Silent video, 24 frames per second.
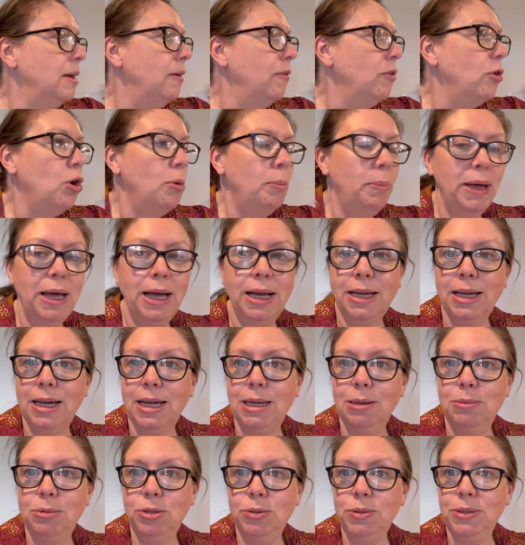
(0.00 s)
got back,
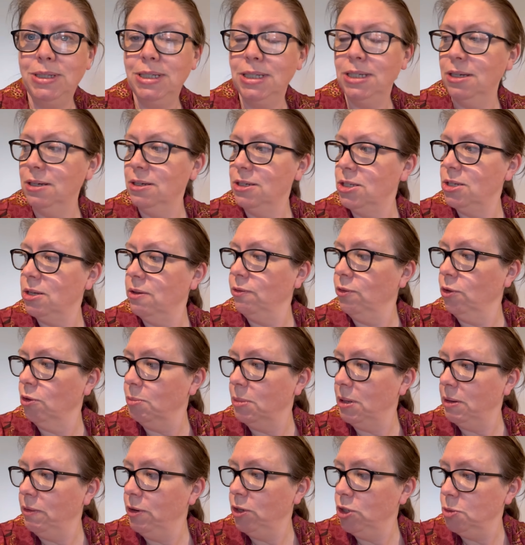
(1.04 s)
and I'm doing dinner. So I've got
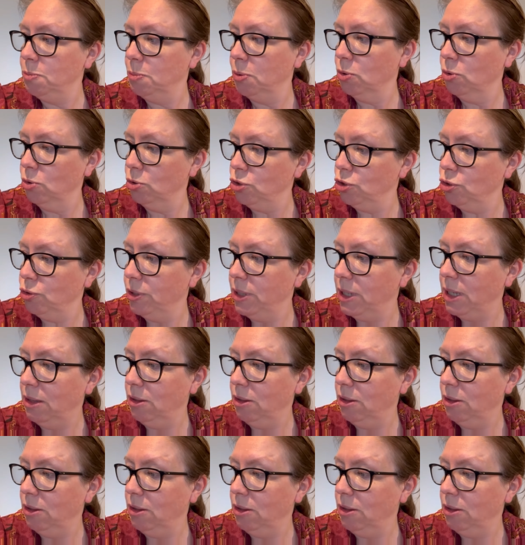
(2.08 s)
my roast pork joint